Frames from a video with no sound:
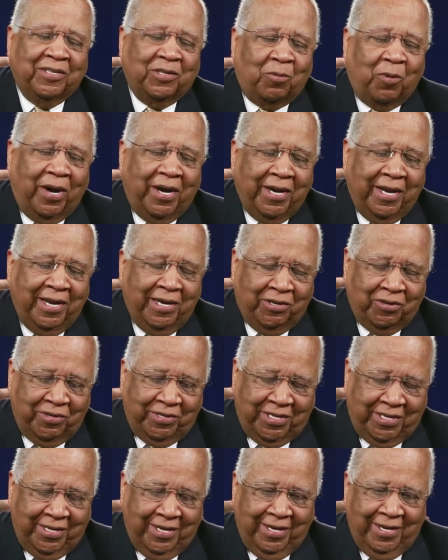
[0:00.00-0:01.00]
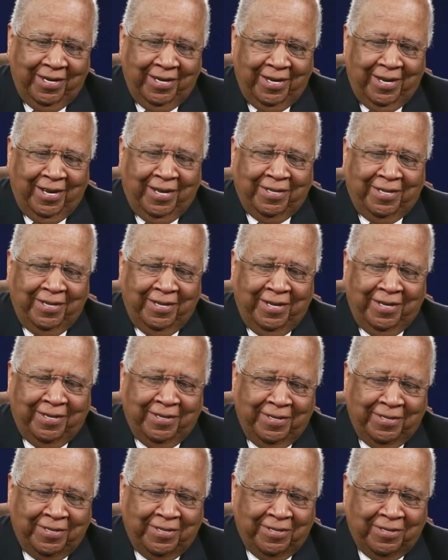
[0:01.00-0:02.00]
this quite interesting, I
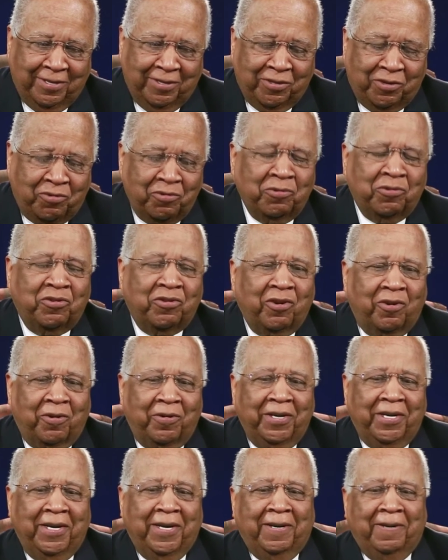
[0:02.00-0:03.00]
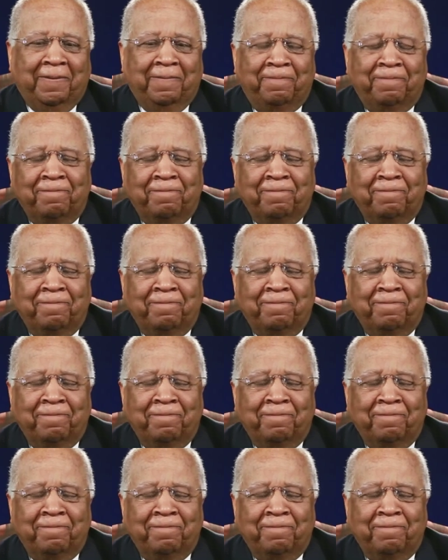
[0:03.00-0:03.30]
think. This is a true story now.